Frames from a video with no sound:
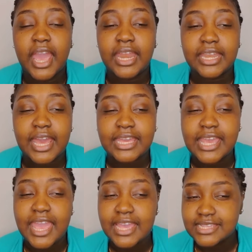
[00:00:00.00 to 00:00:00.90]
and I
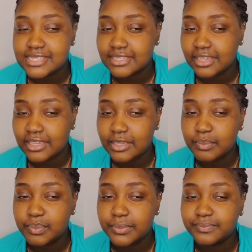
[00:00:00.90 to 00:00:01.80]
can't sleep.
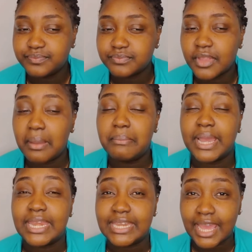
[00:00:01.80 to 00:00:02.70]

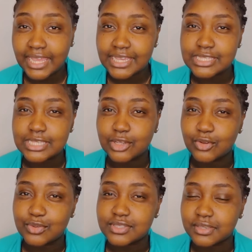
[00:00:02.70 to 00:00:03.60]
My neck is in
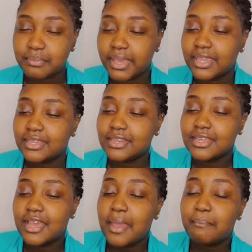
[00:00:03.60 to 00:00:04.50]
constant pain.
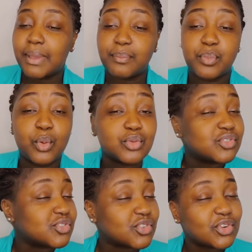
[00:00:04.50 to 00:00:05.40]
My
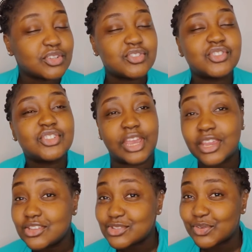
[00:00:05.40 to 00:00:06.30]
posture has
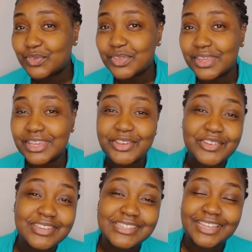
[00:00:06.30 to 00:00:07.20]
changed over the
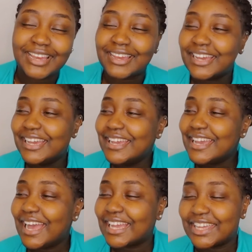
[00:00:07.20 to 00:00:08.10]
years.
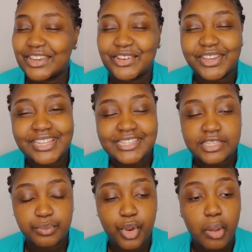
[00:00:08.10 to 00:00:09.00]
I can hardly
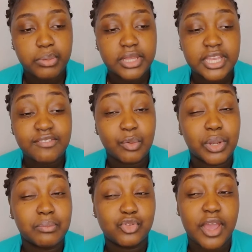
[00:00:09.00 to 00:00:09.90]
sit properly. Even
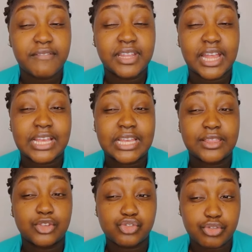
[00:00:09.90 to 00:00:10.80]
when I'm driving, like
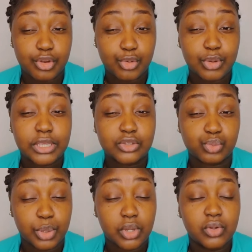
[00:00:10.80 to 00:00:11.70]
the struggle
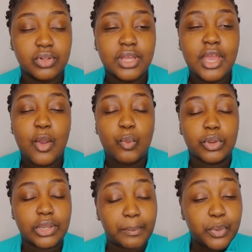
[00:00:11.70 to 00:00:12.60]
is real.
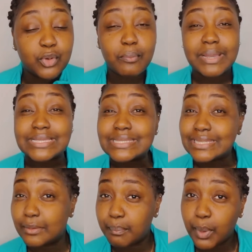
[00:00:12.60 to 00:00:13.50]
When I put on my
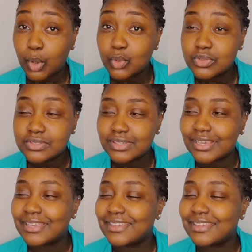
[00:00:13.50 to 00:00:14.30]
seatbelt,